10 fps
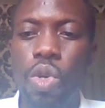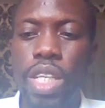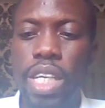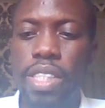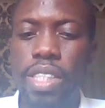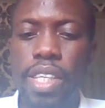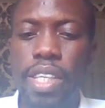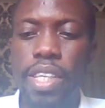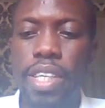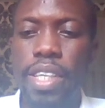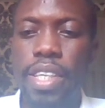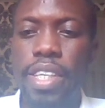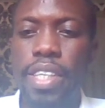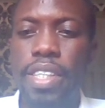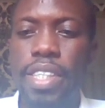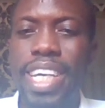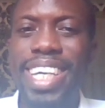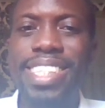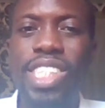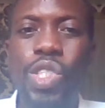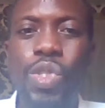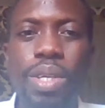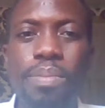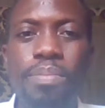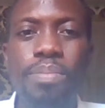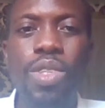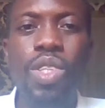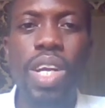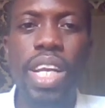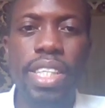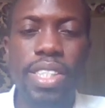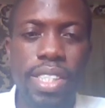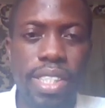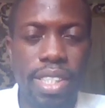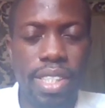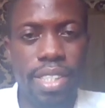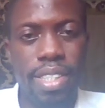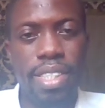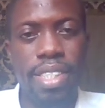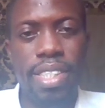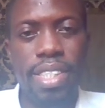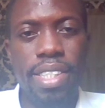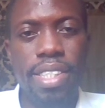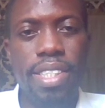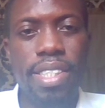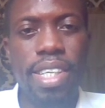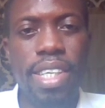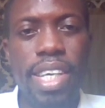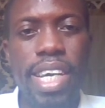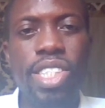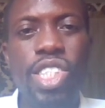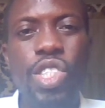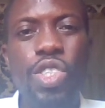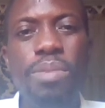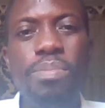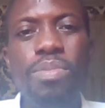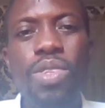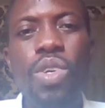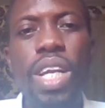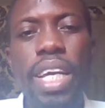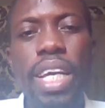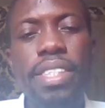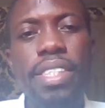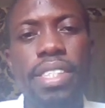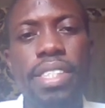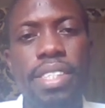like is a extreme knowledge. Is a extreme knowledge.